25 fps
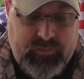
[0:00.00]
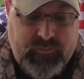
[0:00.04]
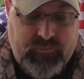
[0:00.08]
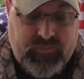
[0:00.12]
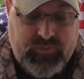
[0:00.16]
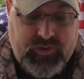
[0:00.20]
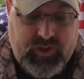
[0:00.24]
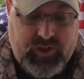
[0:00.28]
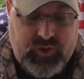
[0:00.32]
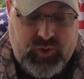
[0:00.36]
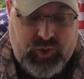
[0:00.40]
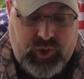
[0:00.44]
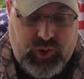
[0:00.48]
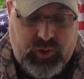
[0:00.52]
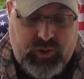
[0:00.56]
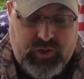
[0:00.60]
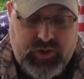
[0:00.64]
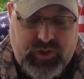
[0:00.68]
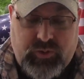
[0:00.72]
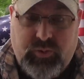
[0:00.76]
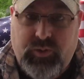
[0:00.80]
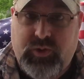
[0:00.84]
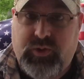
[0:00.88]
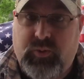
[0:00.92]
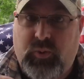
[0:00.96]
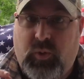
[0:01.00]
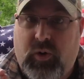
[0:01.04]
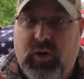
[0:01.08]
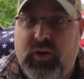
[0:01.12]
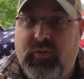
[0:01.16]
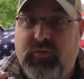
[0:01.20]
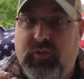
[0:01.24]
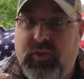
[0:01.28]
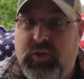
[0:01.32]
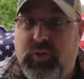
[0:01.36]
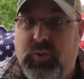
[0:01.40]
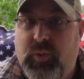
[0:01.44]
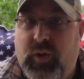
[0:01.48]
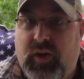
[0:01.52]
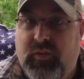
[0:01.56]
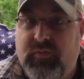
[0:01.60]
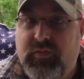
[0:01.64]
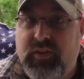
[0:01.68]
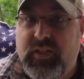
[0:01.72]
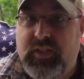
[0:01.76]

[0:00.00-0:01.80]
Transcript: that Judas was one of the 12